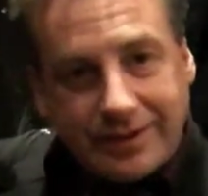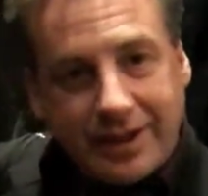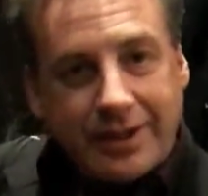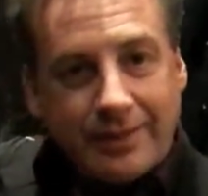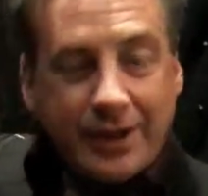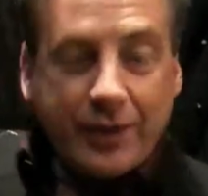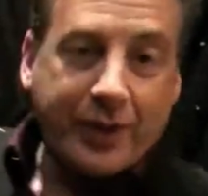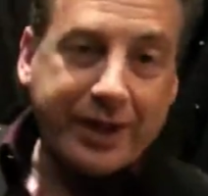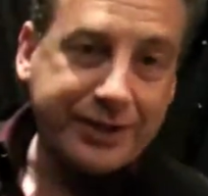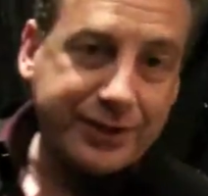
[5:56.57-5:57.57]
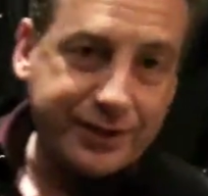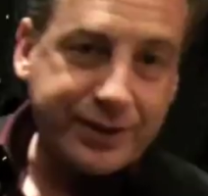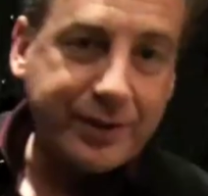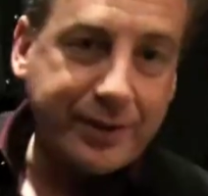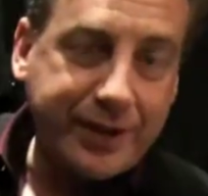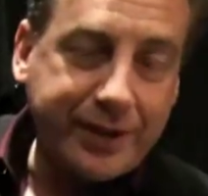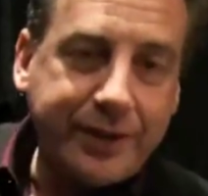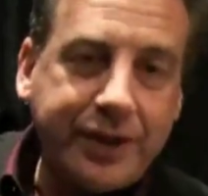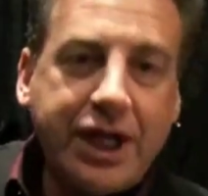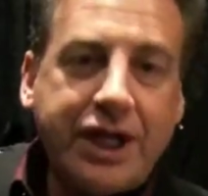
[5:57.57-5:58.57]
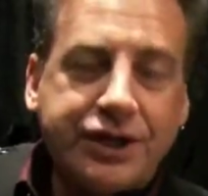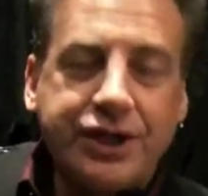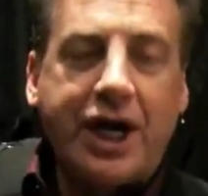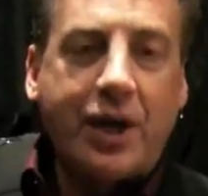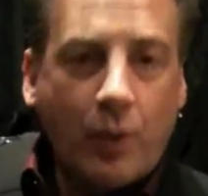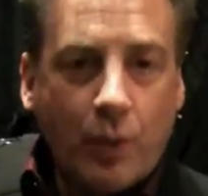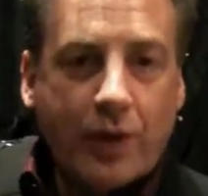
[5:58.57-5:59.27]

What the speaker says: And to be quite sincere with you, it's not